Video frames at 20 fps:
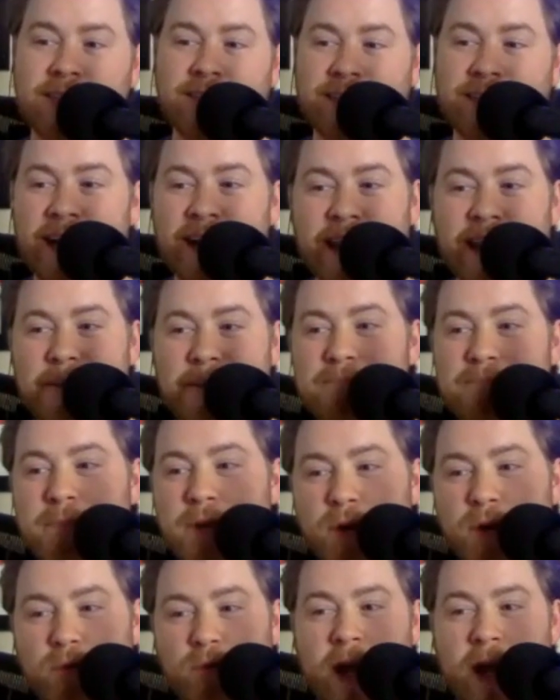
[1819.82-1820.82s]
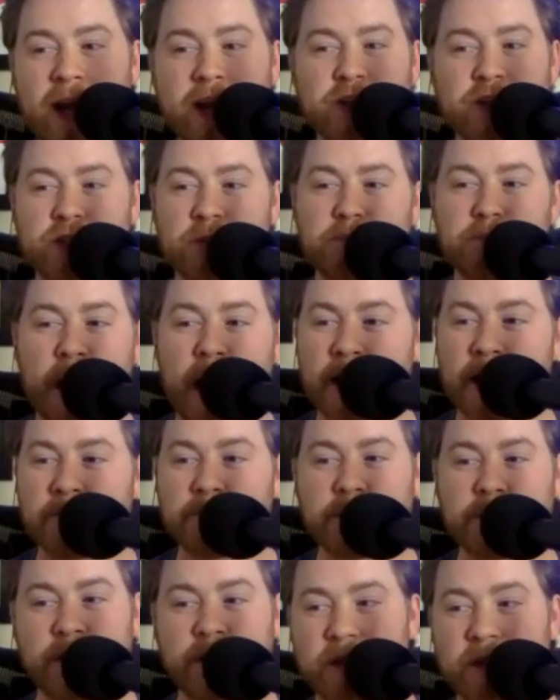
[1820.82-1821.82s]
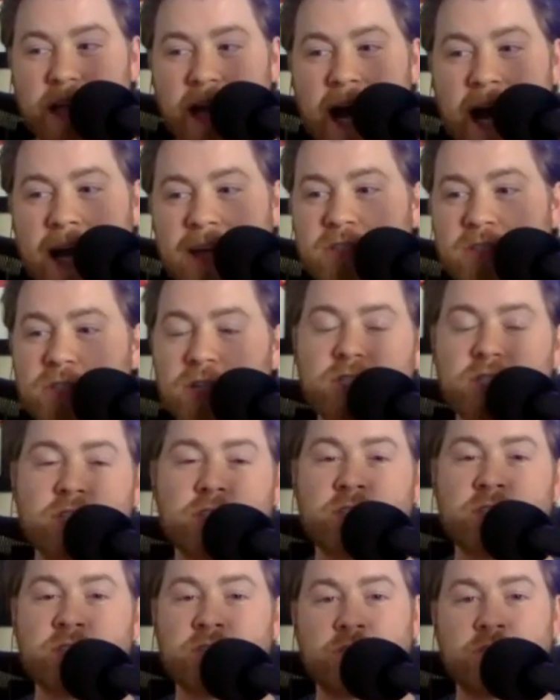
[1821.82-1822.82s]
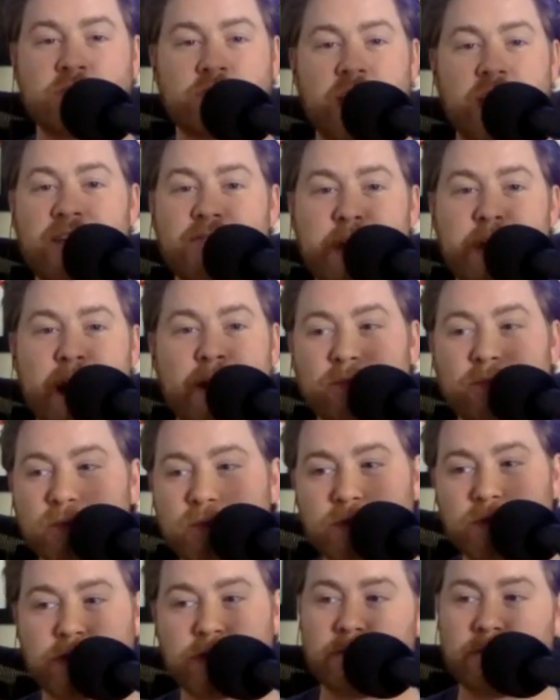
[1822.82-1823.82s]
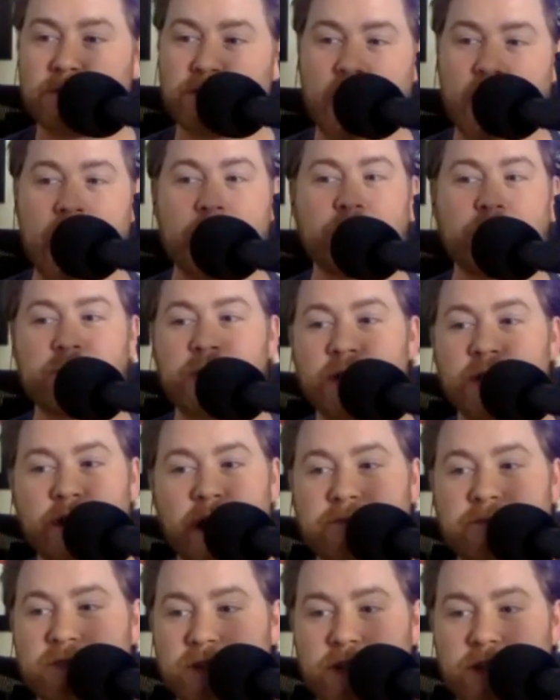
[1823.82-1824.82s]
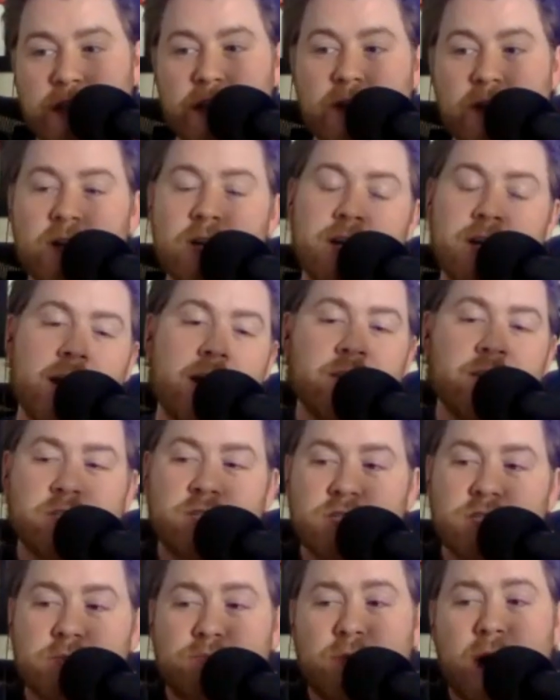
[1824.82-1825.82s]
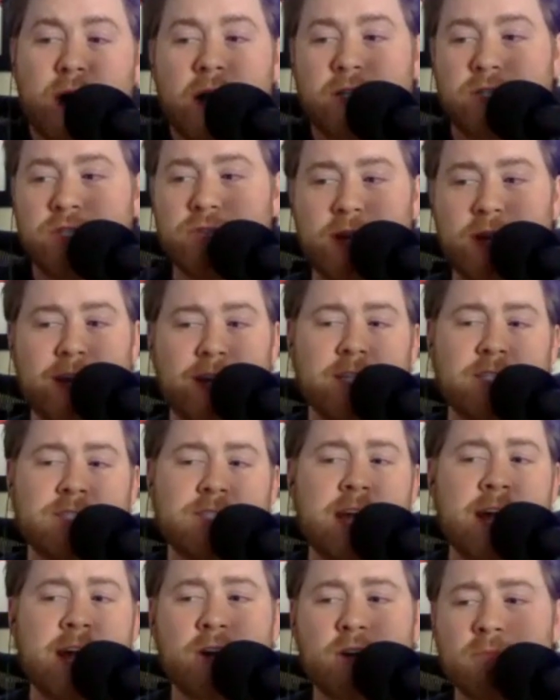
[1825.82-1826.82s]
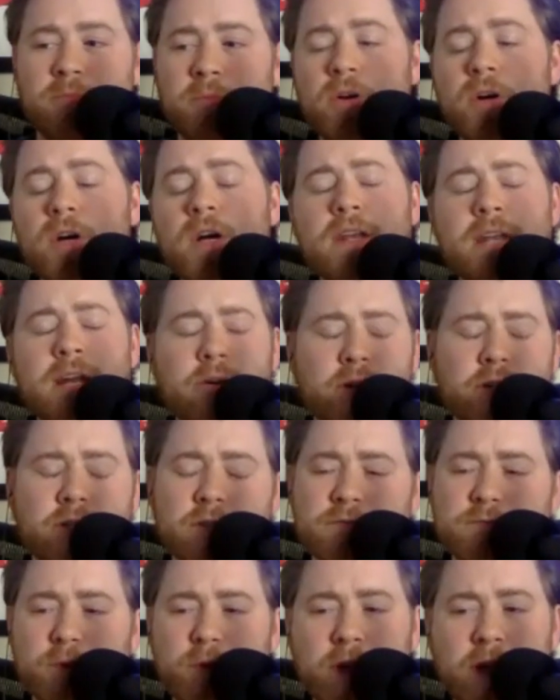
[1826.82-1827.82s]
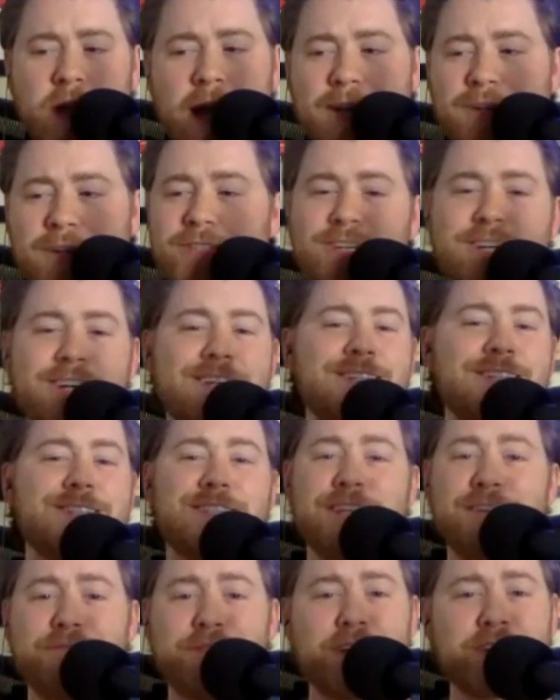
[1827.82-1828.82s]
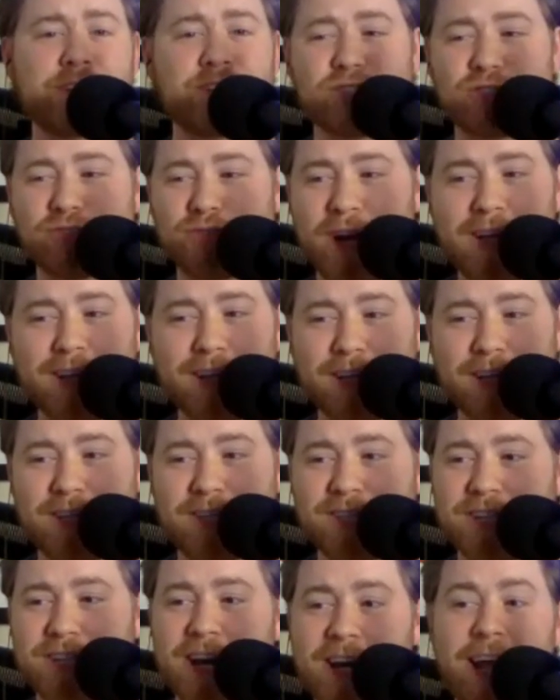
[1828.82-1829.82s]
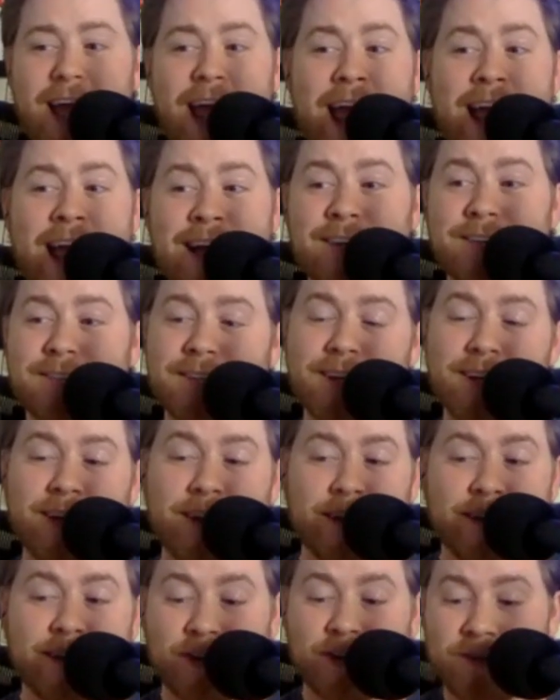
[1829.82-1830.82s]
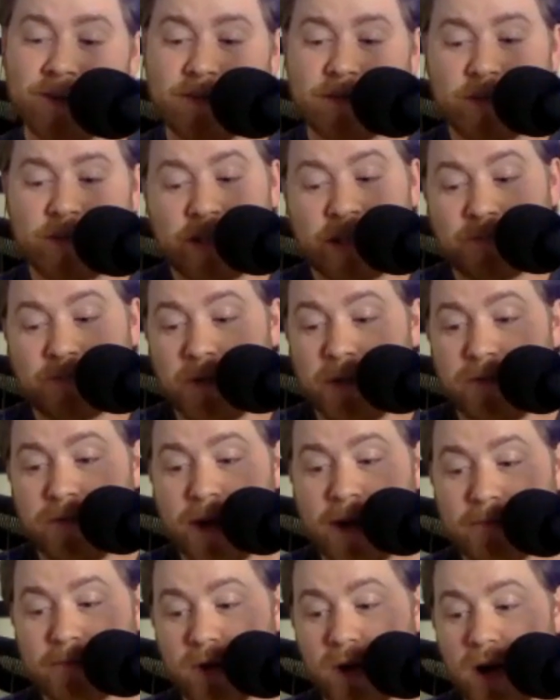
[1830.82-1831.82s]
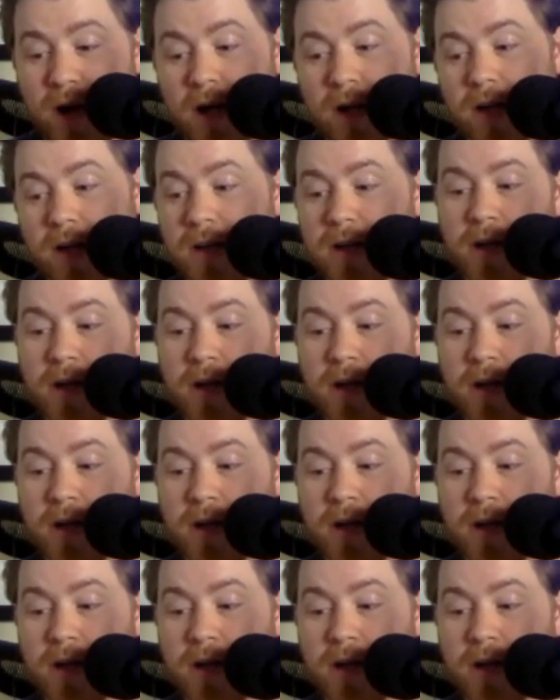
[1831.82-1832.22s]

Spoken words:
kind of that mid-range to bottom tier guys, just to save Matt Rule's job year after year. And this is the product you get. It's terrible. Now on to the 49ers. Defense is great, like you said. And correct me if I'm wrong,